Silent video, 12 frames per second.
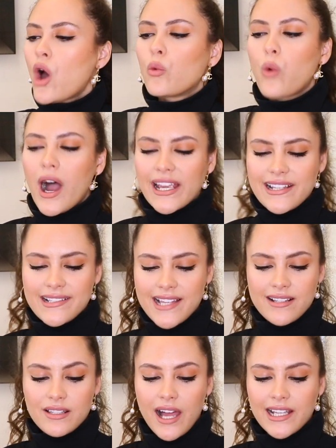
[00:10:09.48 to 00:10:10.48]
Why is
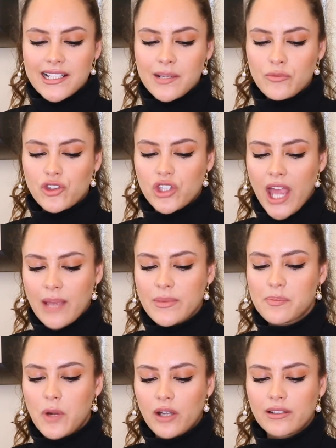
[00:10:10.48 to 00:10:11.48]
this like some
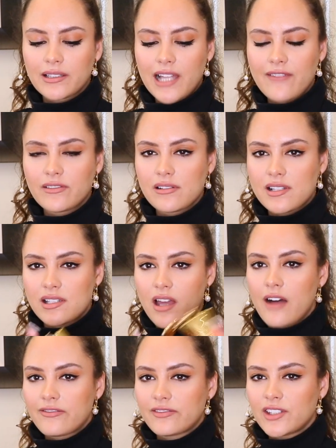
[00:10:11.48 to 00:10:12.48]
James Bond level
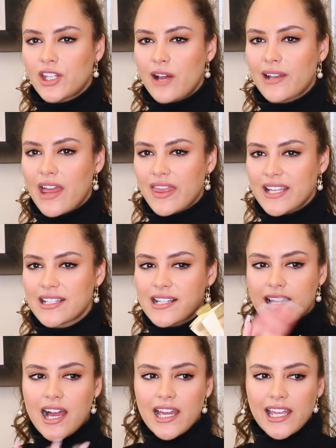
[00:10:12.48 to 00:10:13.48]
stuff? You know, like this is
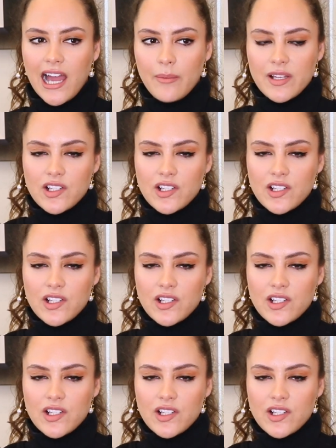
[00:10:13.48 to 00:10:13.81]
like, I'm a